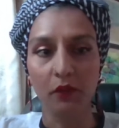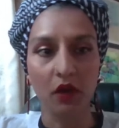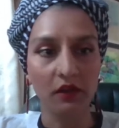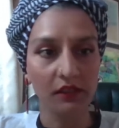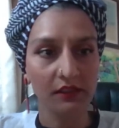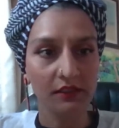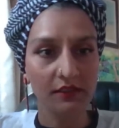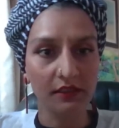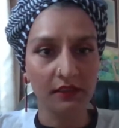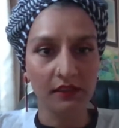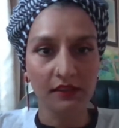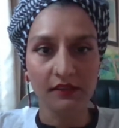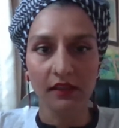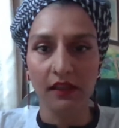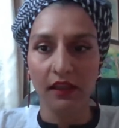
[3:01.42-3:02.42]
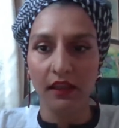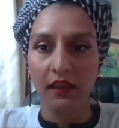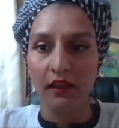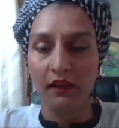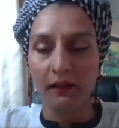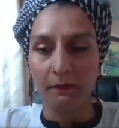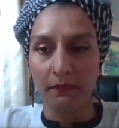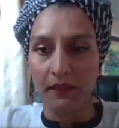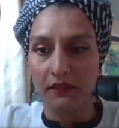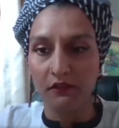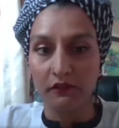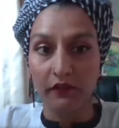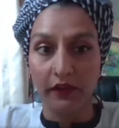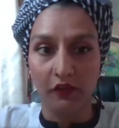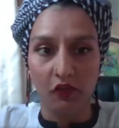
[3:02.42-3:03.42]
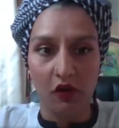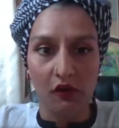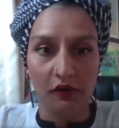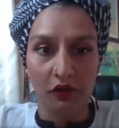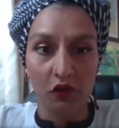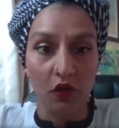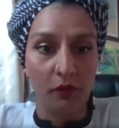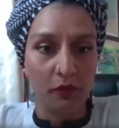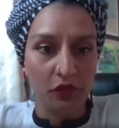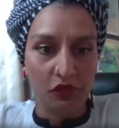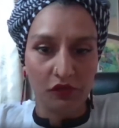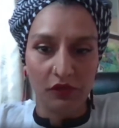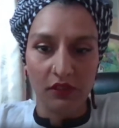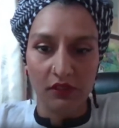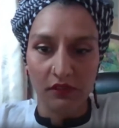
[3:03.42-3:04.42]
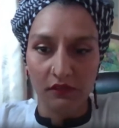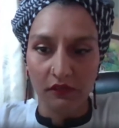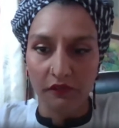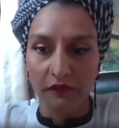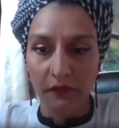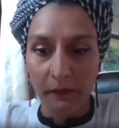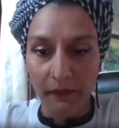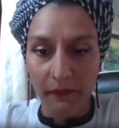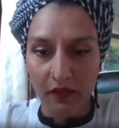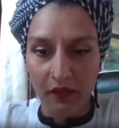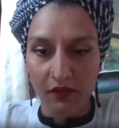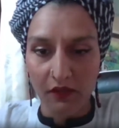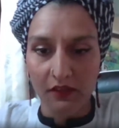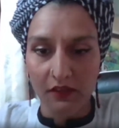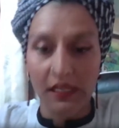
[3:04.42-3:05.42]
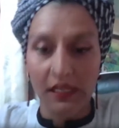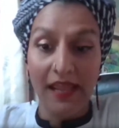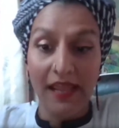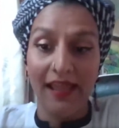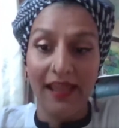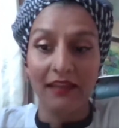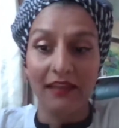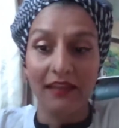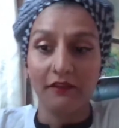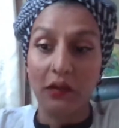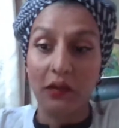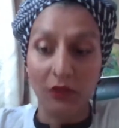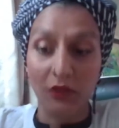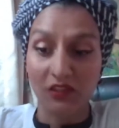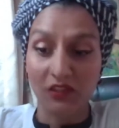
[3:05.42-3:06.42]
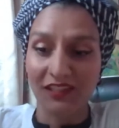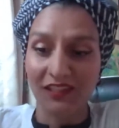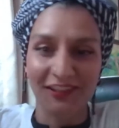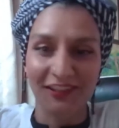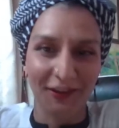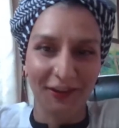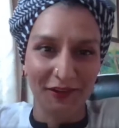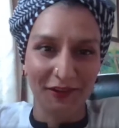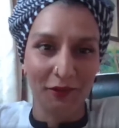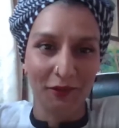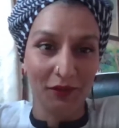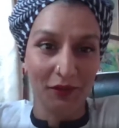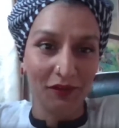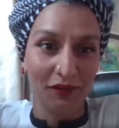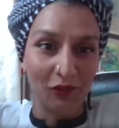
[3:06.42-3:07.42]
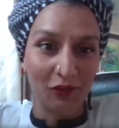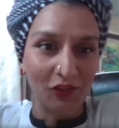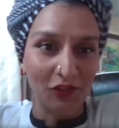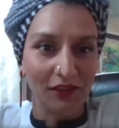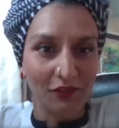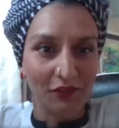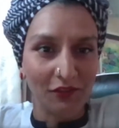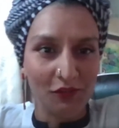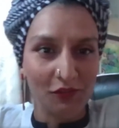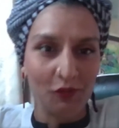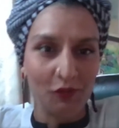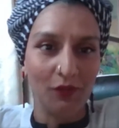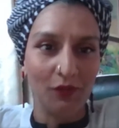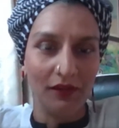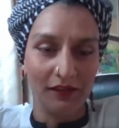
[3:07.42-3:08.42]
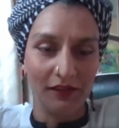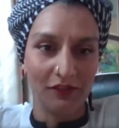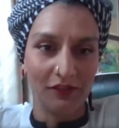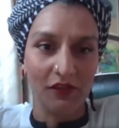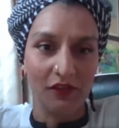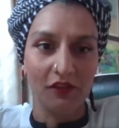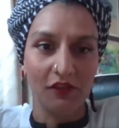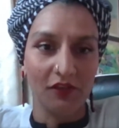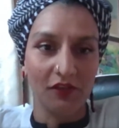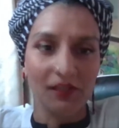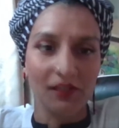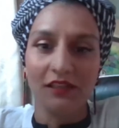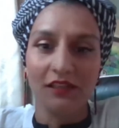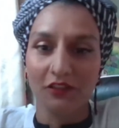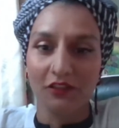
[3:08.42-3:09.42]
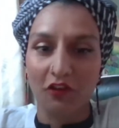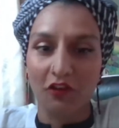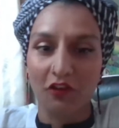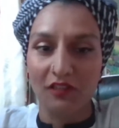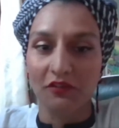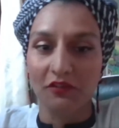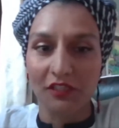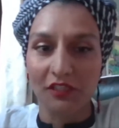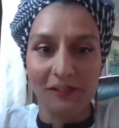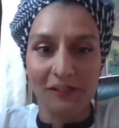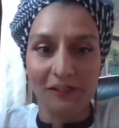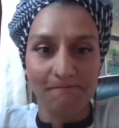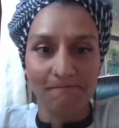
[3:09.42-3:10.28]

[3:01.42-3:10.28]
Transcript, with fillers: audiences, um, and to find new opportunities for filmmakers. And very much this year, we're looking to uh, strengthen our ties across the region.